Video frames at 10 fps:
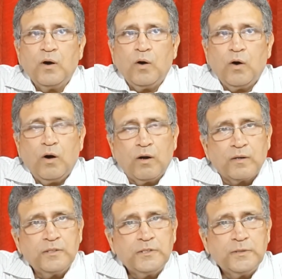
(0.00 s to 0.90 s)

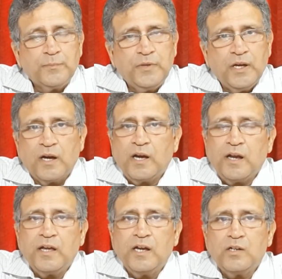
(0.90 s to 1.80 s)
or they are
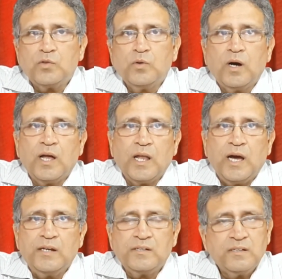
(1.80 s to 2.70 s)
getting into
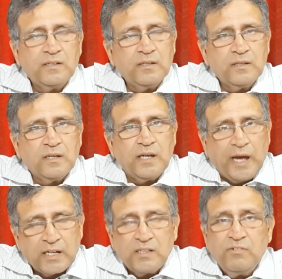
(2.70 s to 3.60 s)
allied
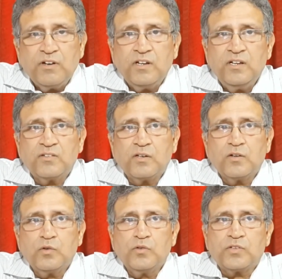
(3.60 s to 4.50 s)
activities
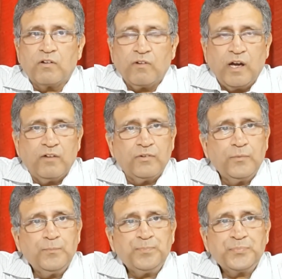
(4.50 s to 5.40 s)
to survive.
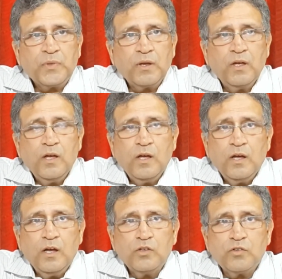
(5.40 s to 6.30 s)

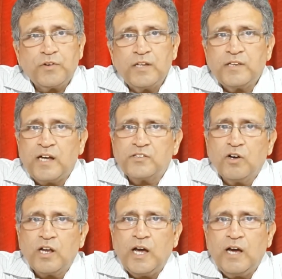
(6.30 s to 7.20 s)
So friends, that's
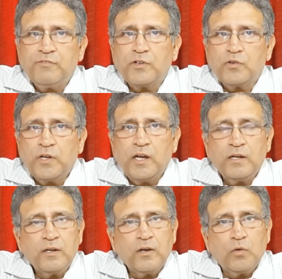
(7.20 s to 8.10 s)
all I have for
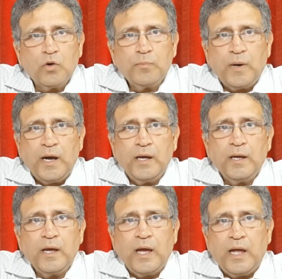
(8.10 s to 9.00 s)
today.
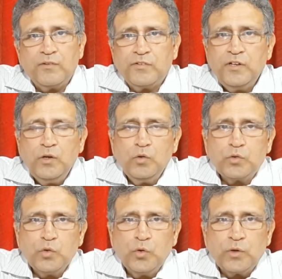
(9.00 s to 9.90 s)
Goodbye and see you
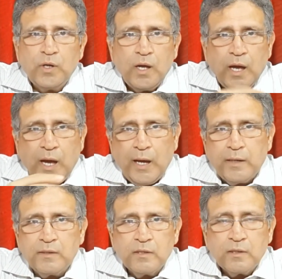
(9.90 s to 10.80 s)
soon.
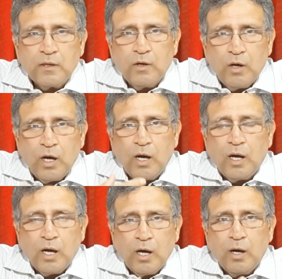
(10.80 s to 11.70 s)
And
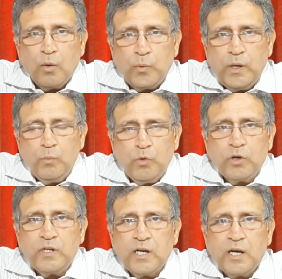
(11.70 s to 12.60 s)
we
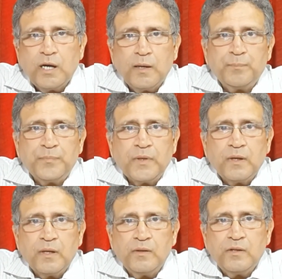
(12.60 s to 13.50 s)
would,
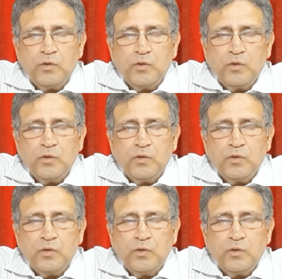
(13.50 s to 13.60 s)
in the